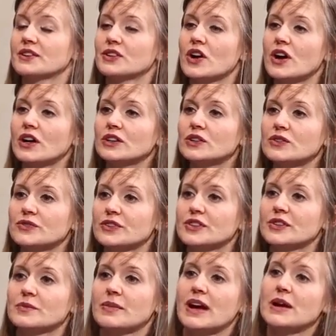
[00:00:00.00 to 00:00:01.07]
and all over
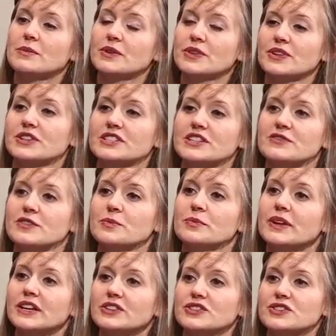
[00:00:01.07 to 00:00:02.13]
in the Bible there are different
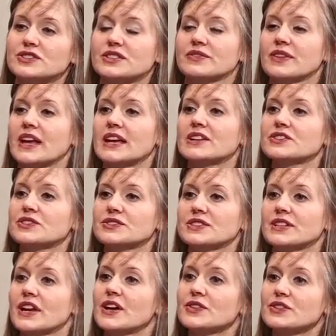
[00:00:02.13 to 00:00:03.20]
pictures of angels
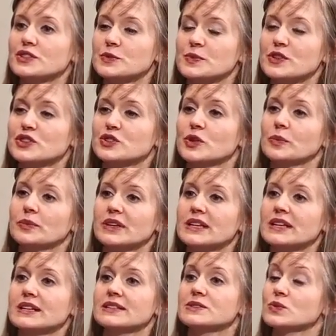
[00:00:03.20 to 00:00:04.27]
and other spiritual
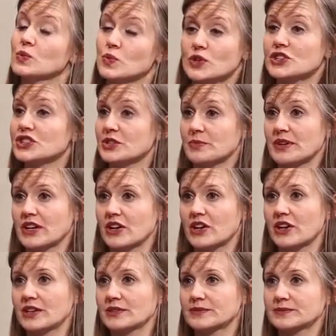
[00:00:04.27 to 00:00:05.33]
beings worshiping
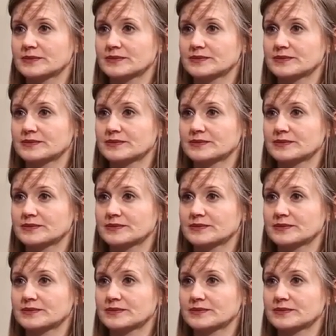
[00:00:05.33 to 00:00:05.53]
God.